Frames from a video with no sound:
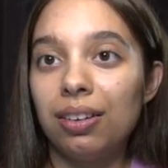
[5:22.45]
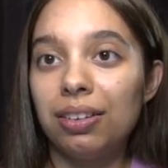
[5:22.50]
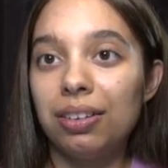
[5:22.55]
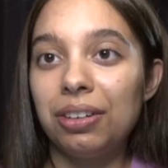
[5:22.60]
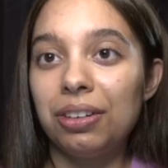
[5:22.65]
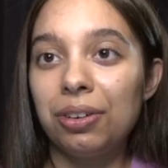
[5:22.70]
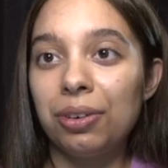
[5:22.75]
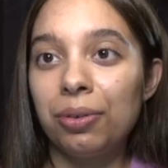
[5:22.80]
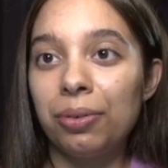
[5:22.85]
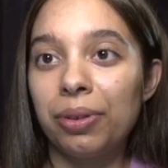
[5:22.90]

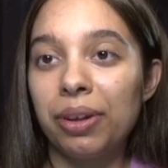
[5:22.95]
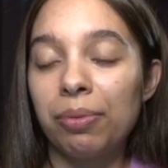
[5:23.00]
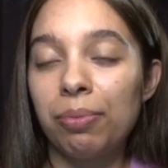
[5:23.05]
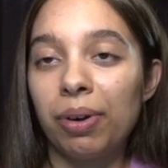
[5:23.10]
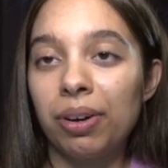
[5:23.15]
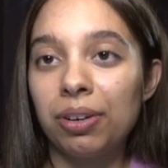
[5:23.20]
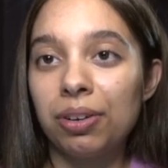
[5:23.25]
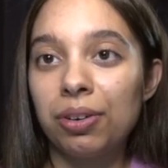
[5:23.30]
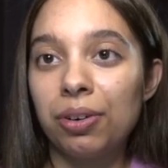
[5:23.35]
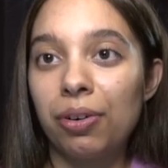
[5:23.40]
you know, they
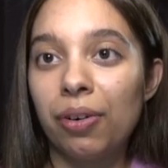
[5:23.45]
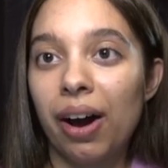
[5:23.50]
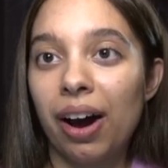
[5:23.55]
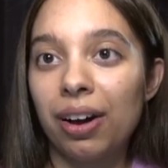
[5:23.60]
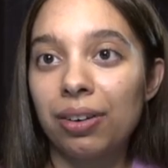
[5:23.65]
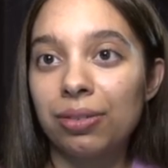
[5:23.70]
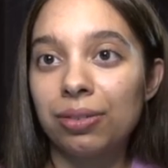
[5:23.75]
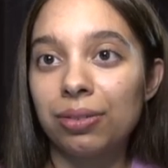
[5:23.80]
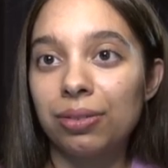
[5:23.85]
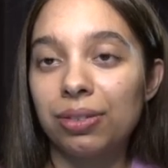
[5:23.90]
want
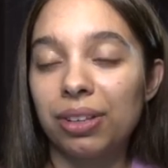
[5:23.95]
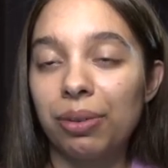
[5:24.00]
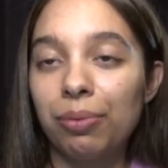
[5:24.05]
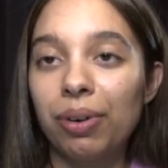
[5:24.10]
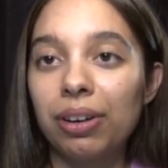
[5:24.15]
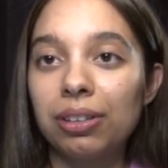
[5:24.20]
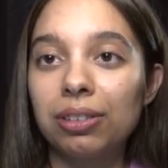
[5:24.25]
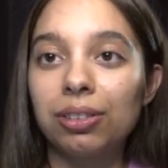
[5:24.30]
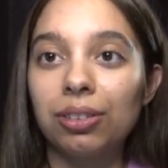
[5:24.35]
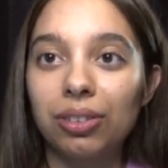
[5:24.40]

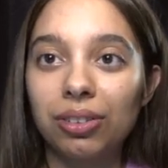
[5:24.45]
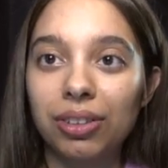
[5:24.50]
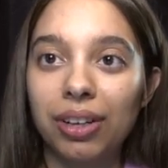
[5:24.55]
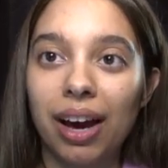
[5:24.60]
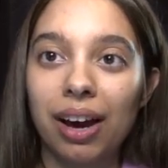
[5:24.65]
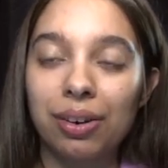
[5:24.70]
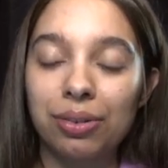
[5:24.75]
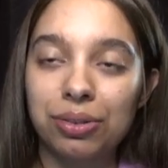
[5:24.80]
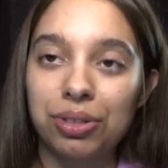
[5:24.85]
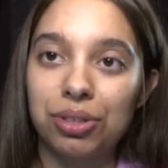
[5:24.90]
to learn
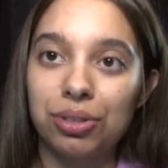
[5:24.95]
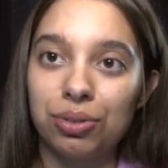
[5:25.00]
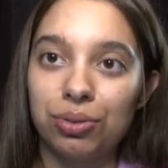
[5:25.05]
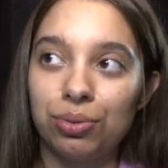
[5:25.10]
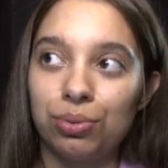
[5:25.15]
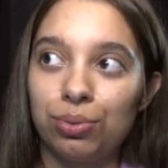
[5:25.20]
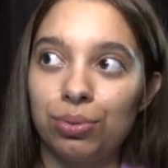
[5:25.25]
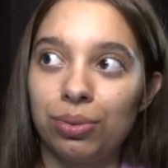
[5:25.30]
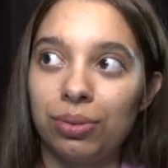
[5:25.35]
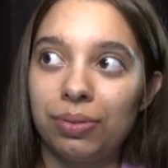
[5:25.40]
how
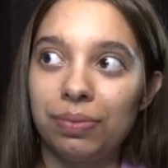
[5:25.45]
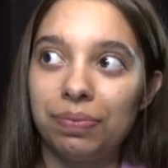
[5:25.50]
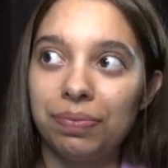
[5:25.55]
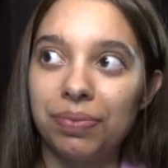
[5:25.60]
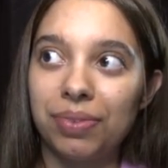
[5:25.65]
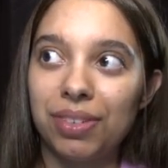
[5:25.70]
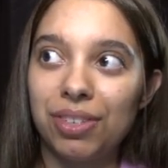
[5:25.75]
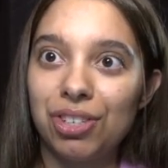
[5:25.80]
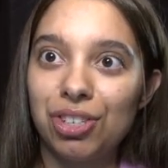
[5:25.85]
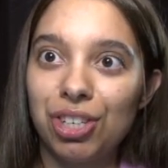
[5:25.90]
to
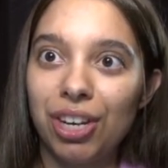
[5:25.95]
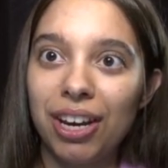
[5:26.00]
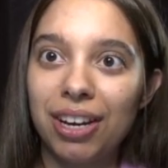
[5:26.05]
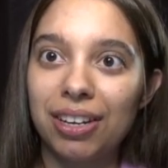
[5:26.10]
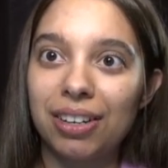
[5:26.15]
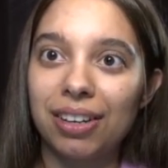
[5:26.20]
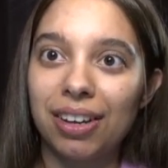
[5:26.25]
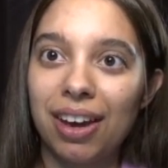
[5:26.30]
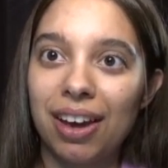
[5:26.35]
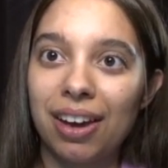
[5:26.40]

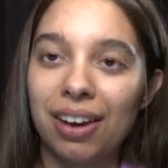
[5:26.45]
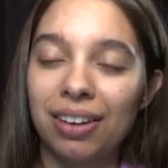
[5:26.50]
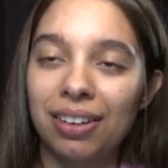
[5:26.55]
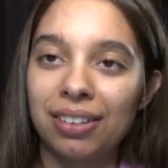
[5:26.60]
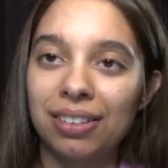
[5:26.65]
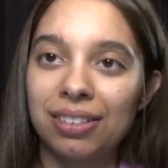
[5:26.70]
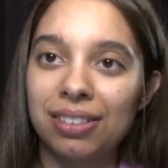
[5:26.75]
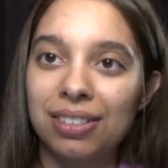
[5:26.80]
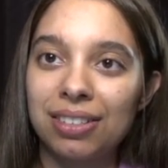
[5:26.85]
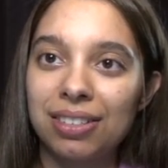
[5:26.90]
shade,
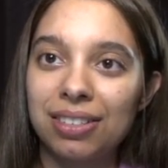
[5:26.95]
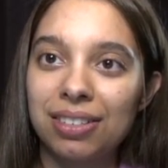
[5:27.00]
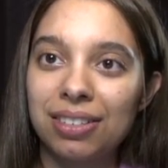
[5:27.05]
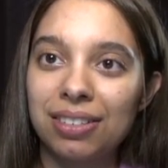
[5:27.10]
and